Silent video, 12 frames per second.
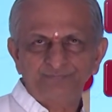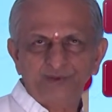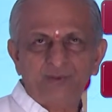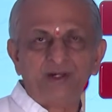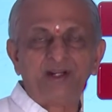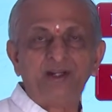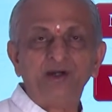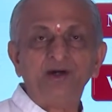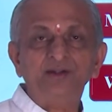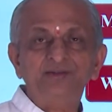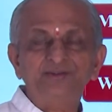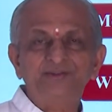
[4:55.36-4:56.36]
What are
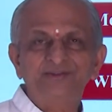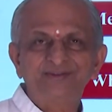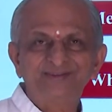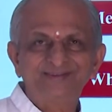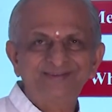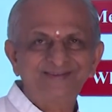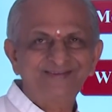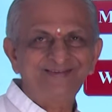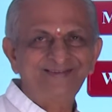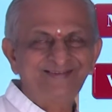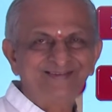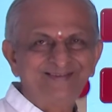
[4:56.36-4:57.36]
ions?
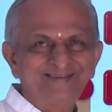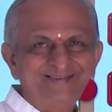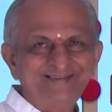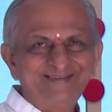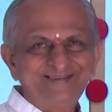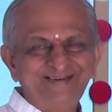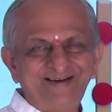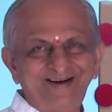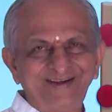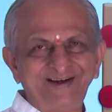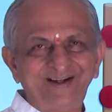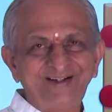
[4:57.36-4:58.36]

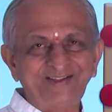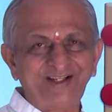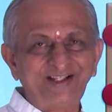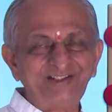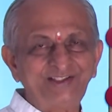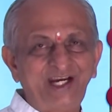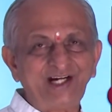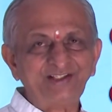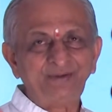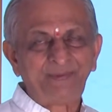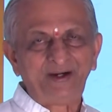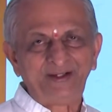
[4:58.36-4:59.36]
Ions are the
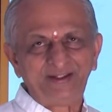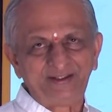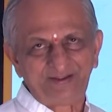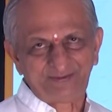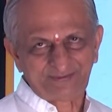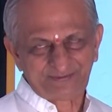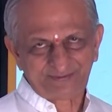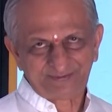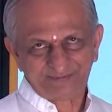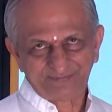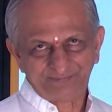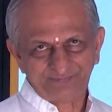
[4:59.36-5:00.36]
charged particles.
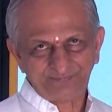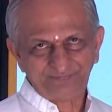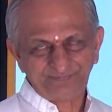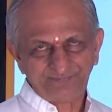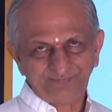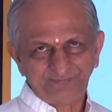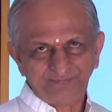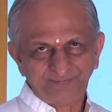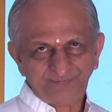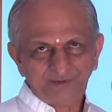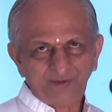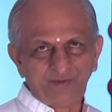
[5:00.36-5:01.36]

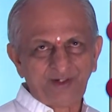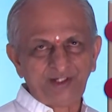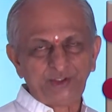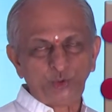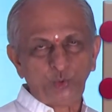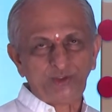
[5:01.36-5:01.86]
What are the two